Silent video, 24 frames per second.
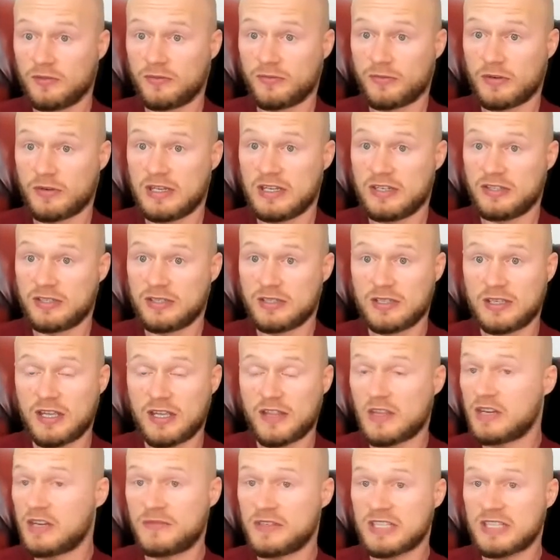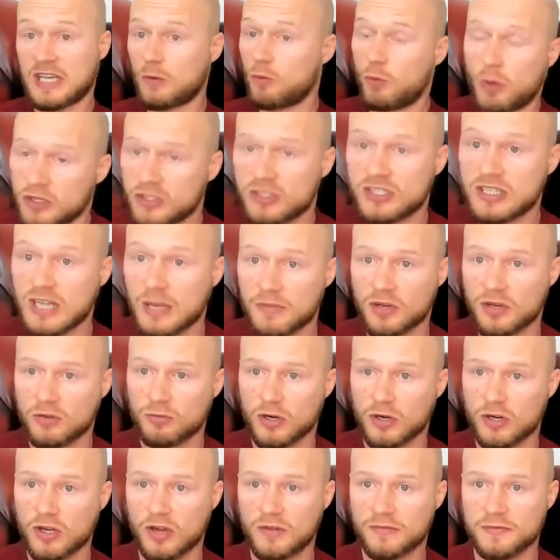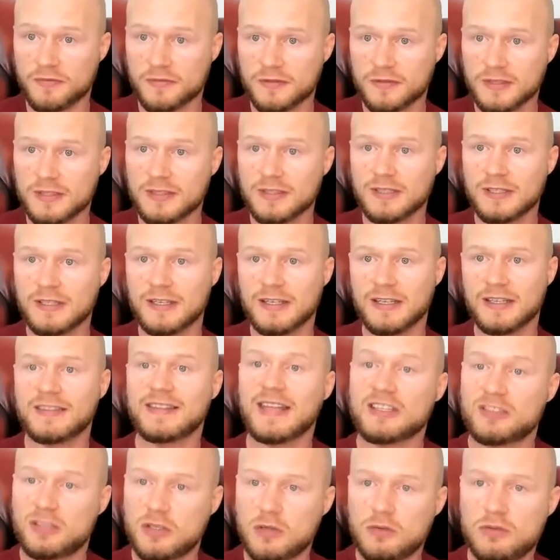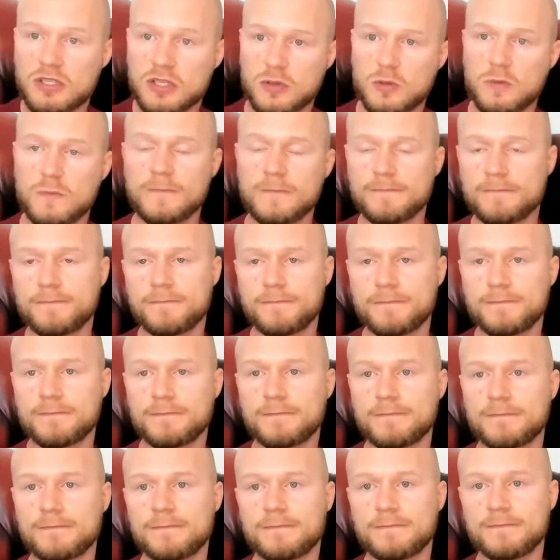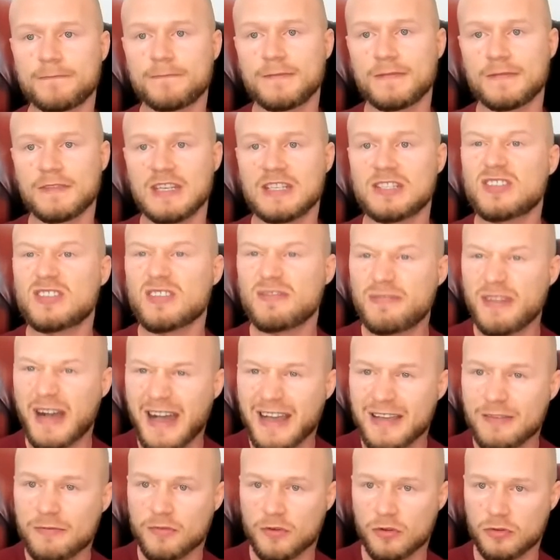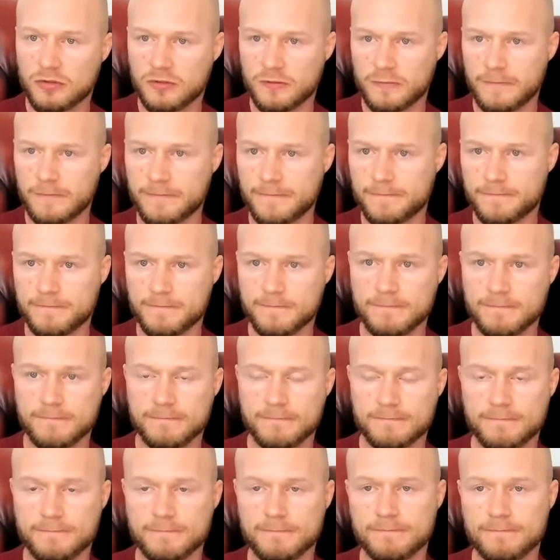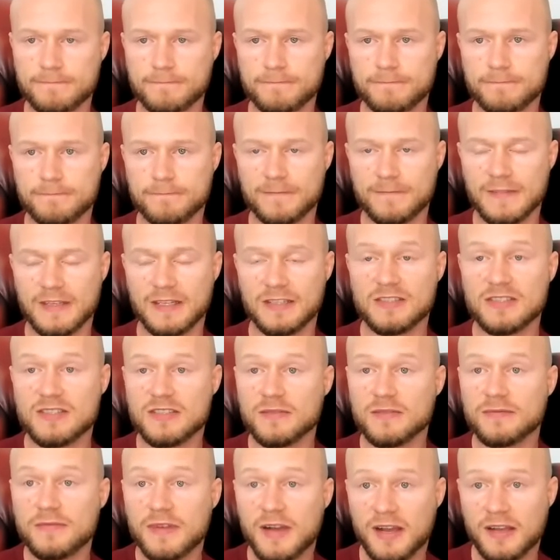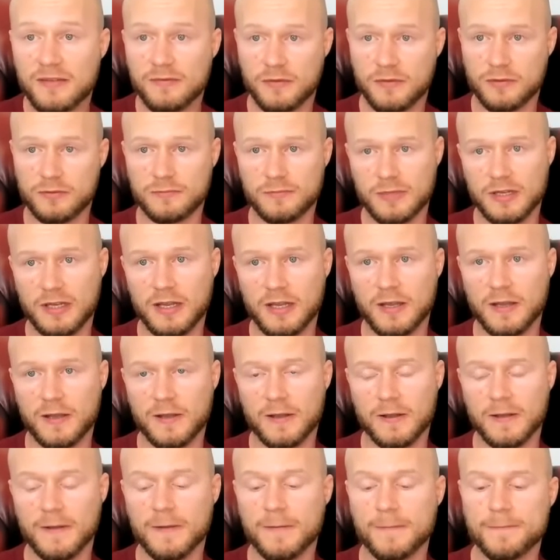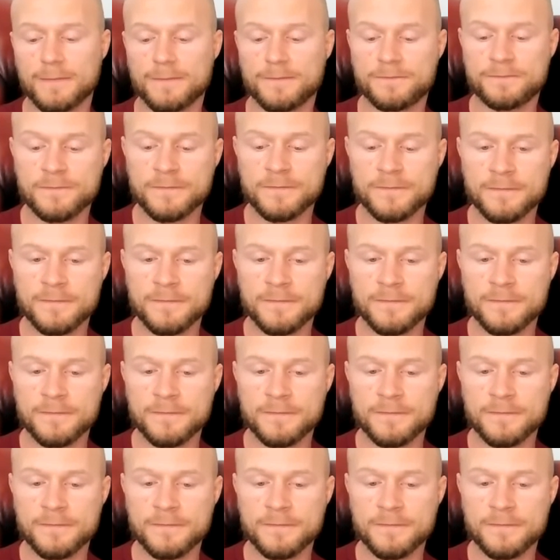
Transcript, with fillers: and freeze and then if you take one step they'll run off that's you too it's survival. It's survival. Um,